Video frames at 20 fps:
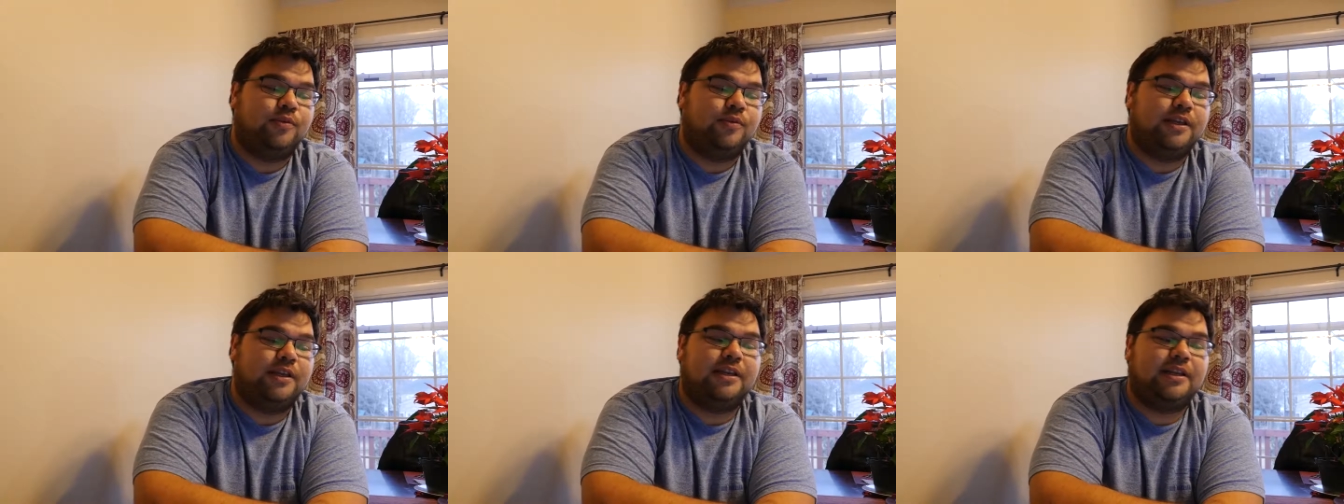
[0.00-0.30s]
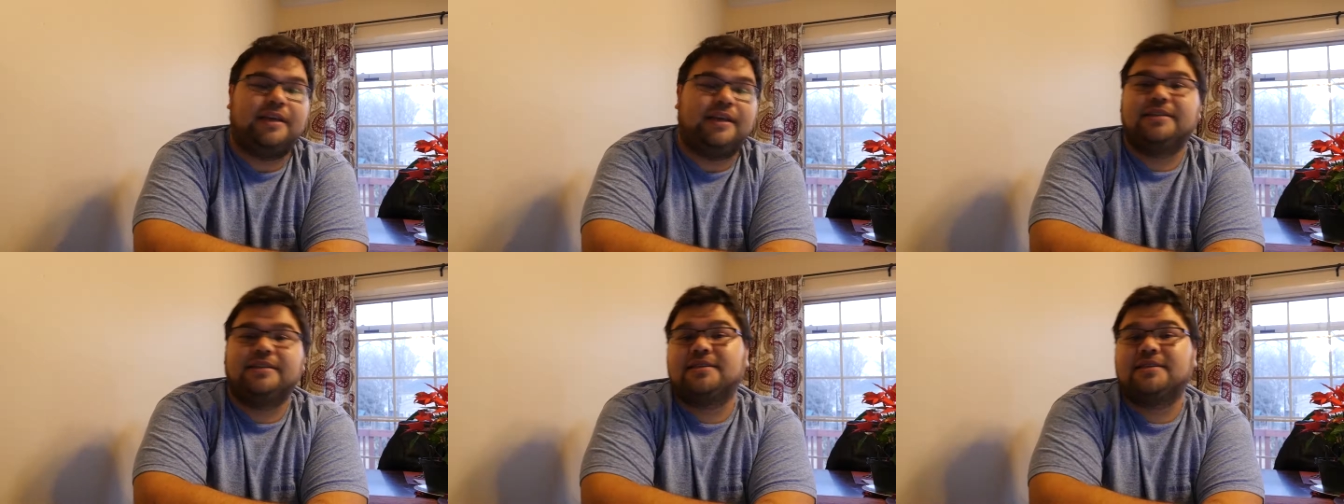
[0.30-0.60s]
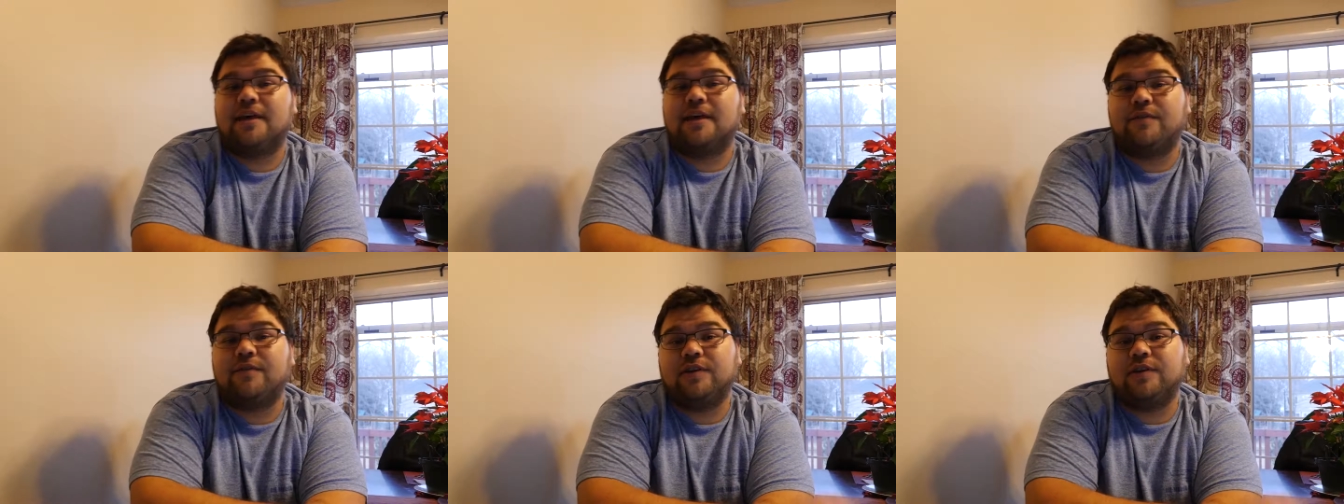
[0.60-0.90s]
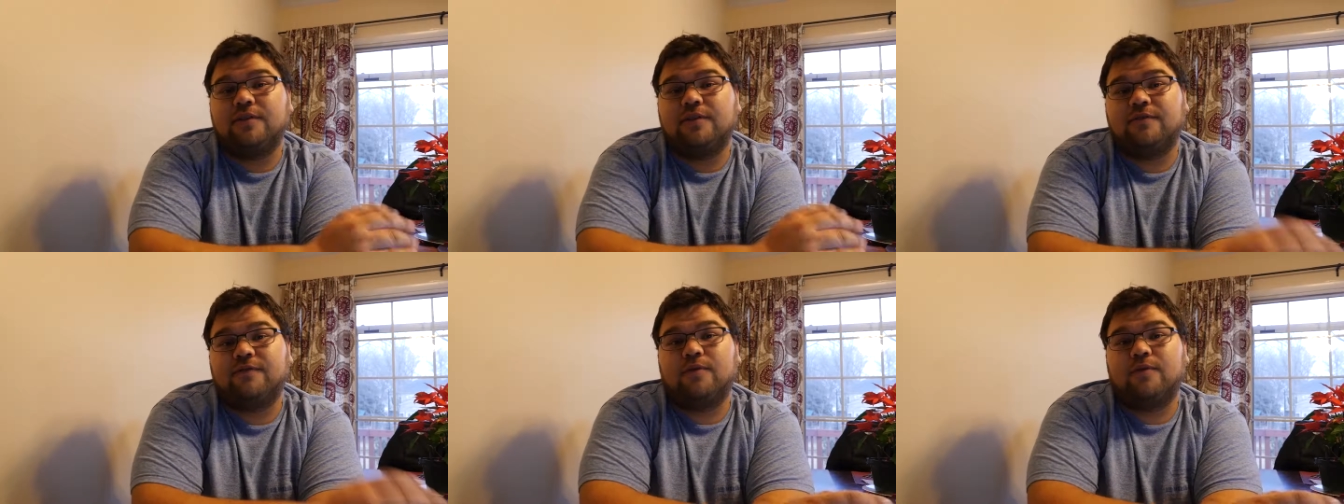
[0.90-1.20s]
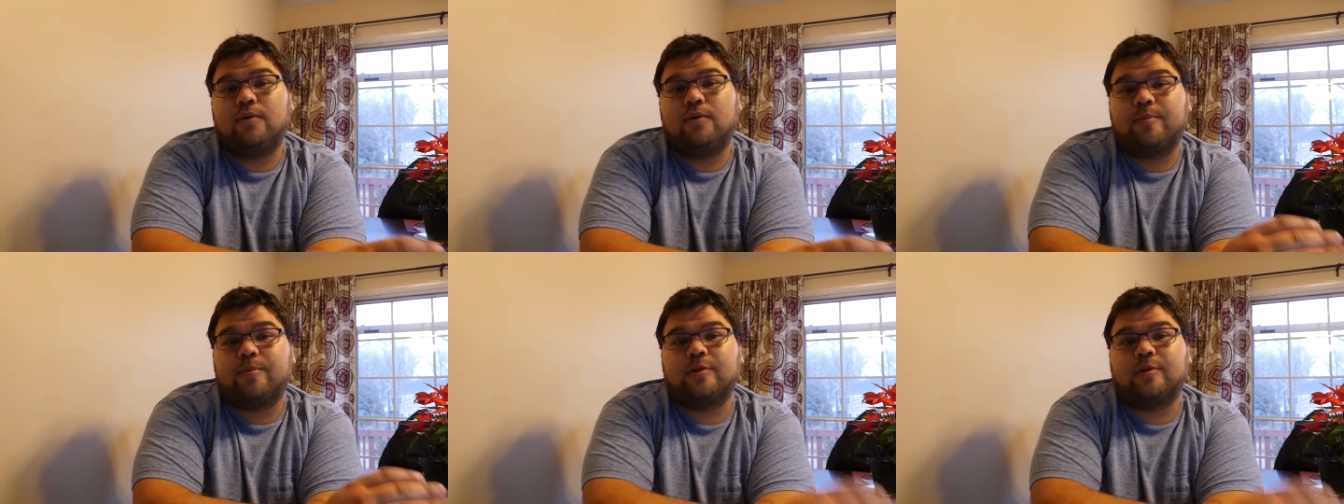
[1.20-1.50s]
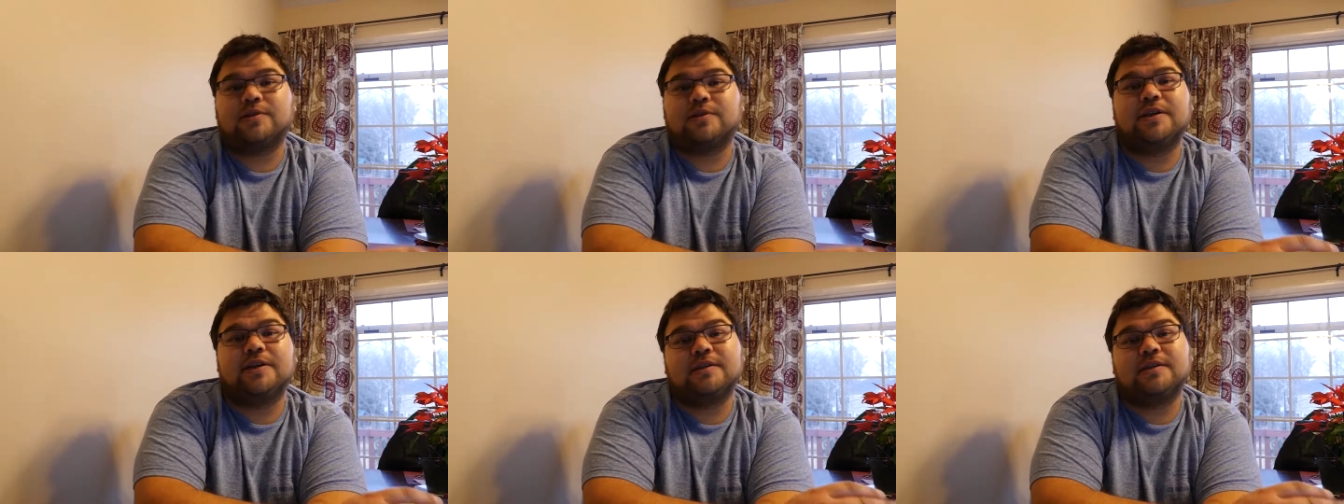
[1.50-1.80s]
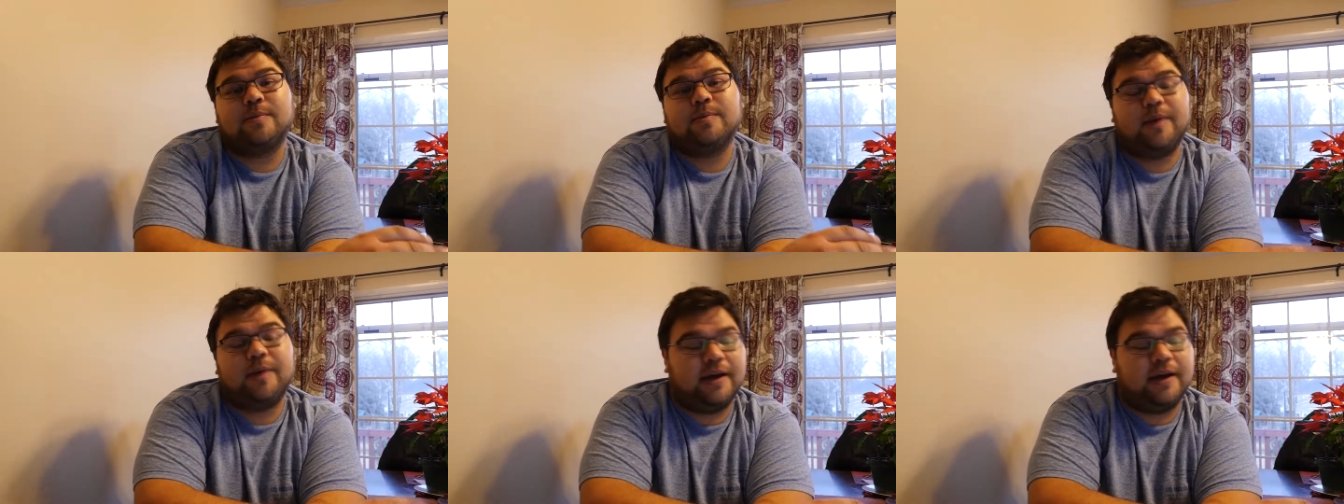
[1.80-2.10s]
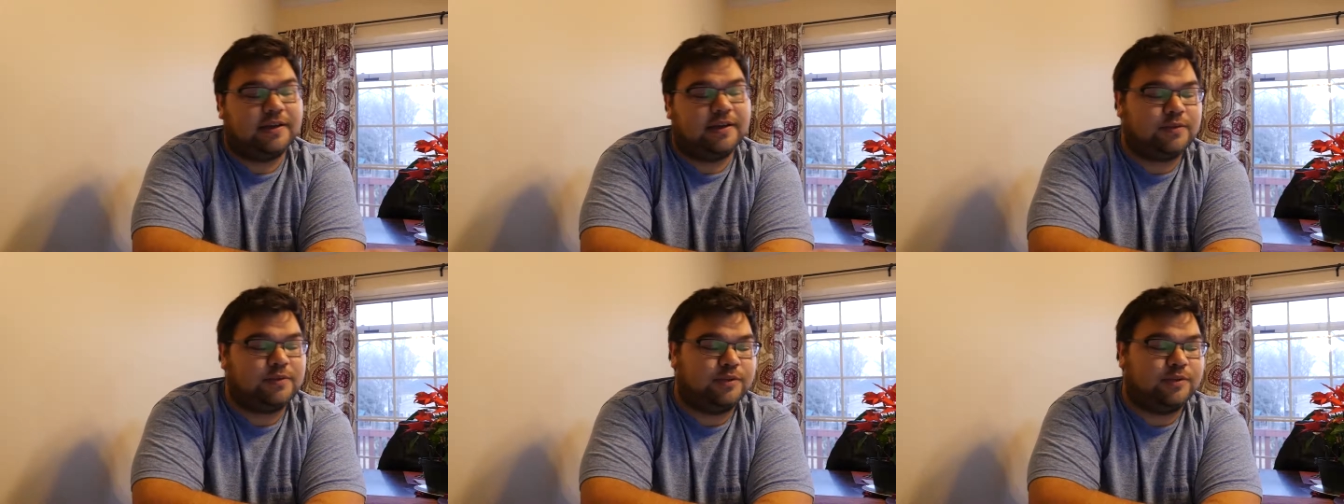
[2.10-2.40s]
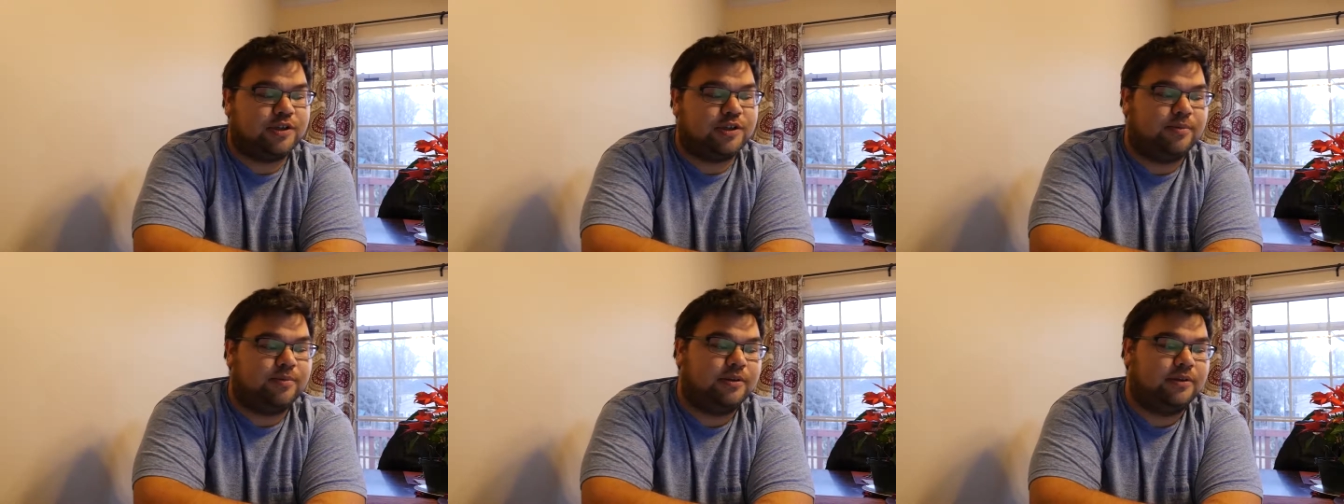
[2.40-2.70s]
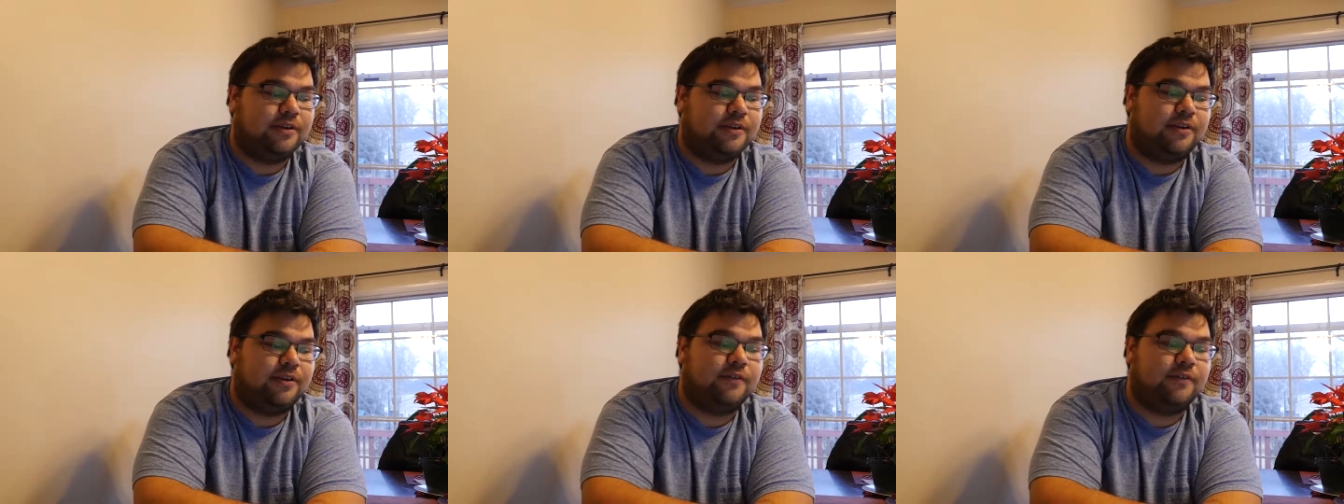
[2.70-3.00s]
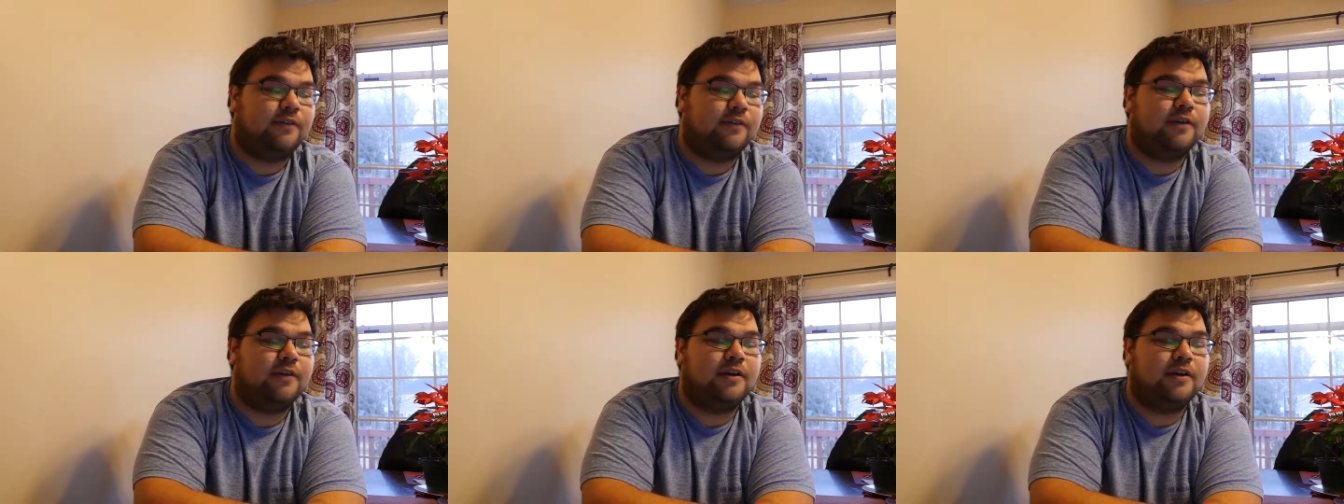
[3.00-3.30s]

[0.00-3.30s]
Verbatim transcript: need a 74% to pass, which I believe